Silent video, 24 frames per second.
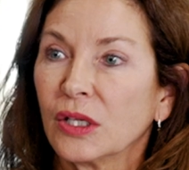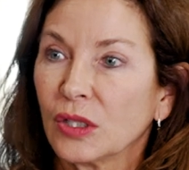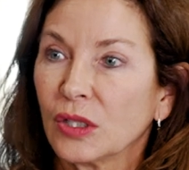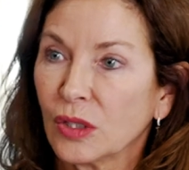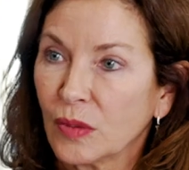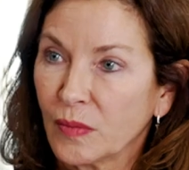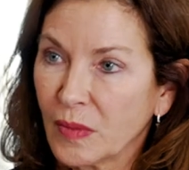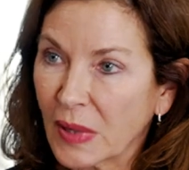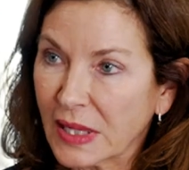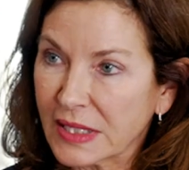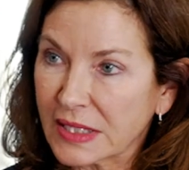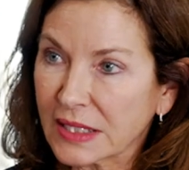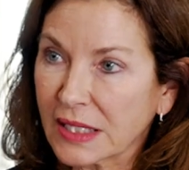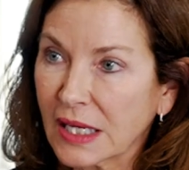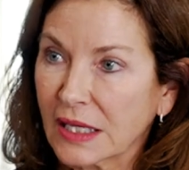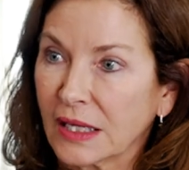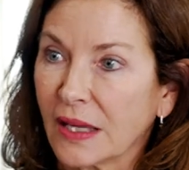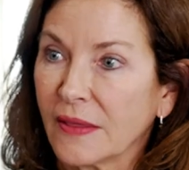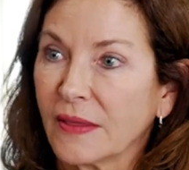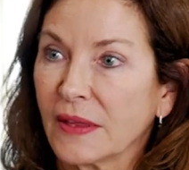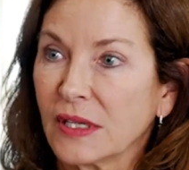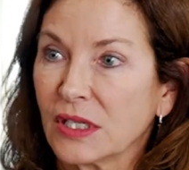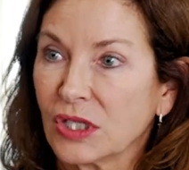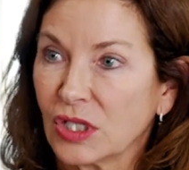You must get
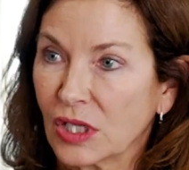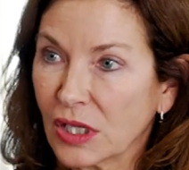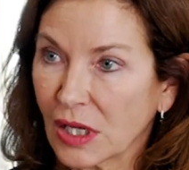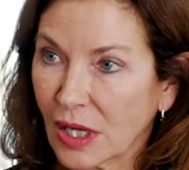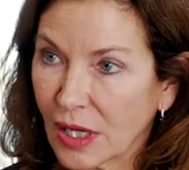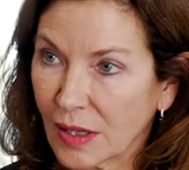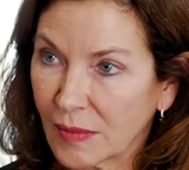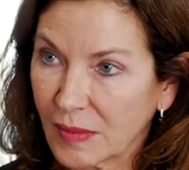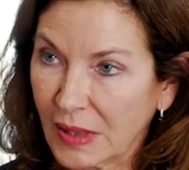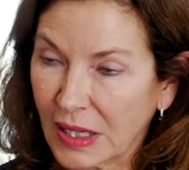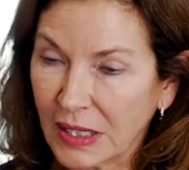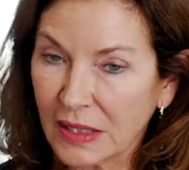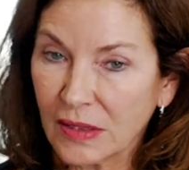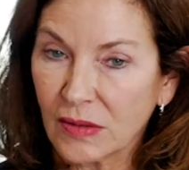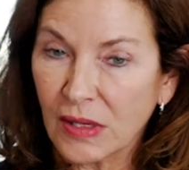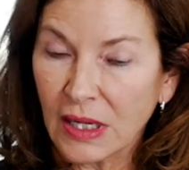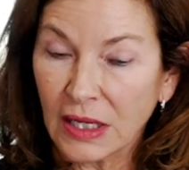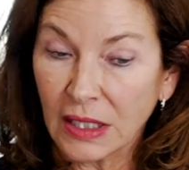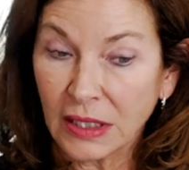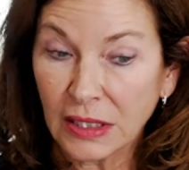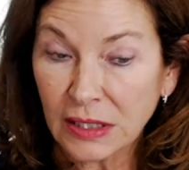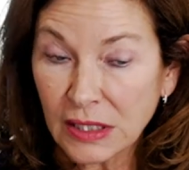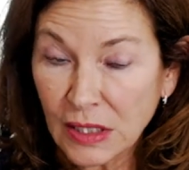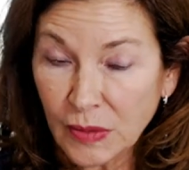in the gym. And
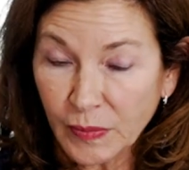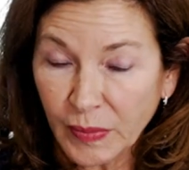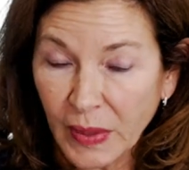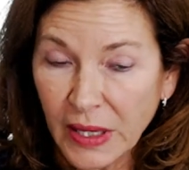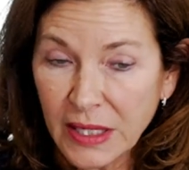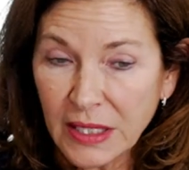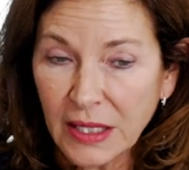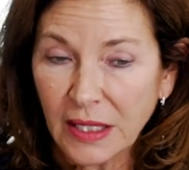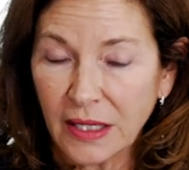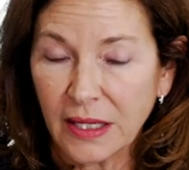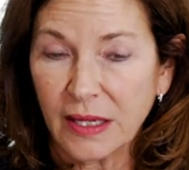it explained to